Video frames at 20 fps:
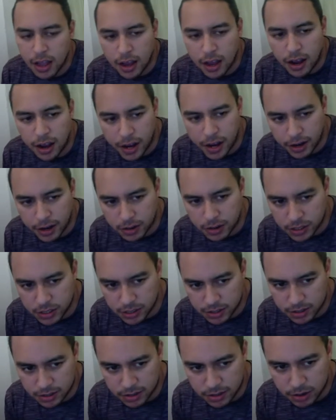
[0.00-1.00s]
I
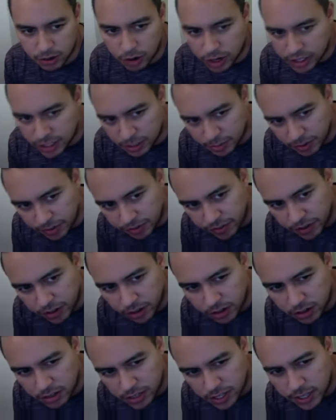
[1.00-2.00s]
was crossing my
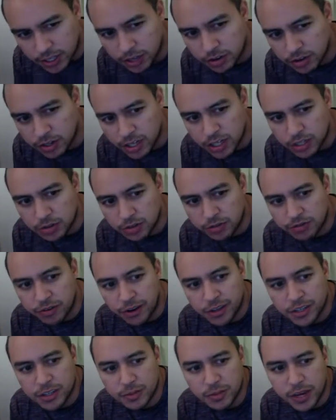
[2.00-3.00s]
fingers that Jokic would
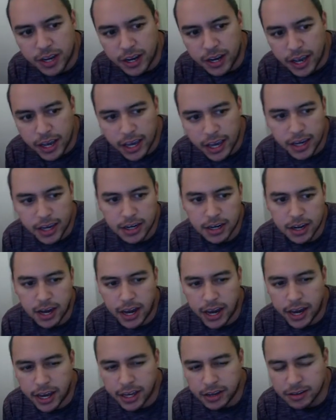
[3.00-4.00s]
fall to me at 8.
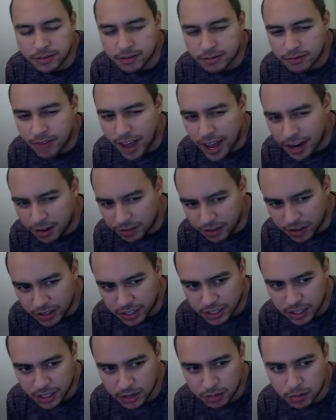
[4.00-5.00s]
I had a
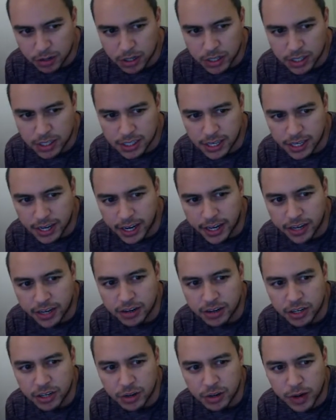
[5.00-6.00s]
feeling he would because I kind of
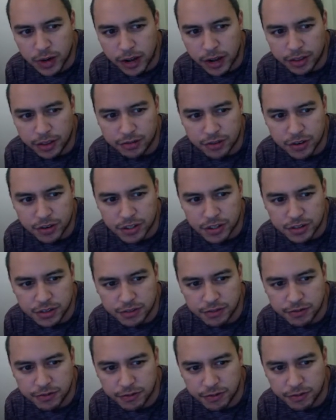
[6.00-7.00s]
knew how the first
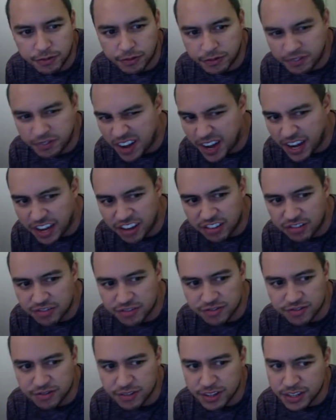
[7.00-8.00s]

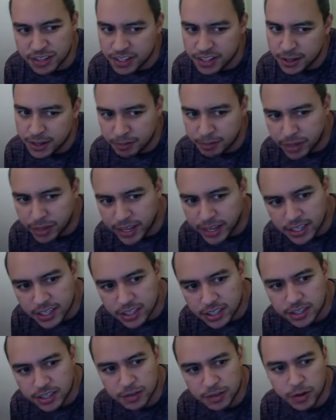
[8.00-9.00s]
5
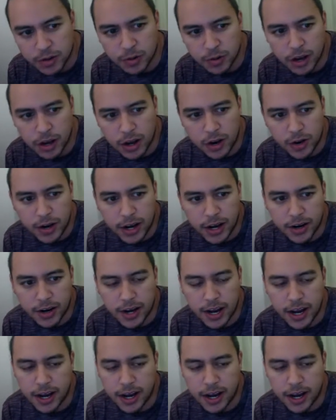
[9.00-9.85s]
picks would go out.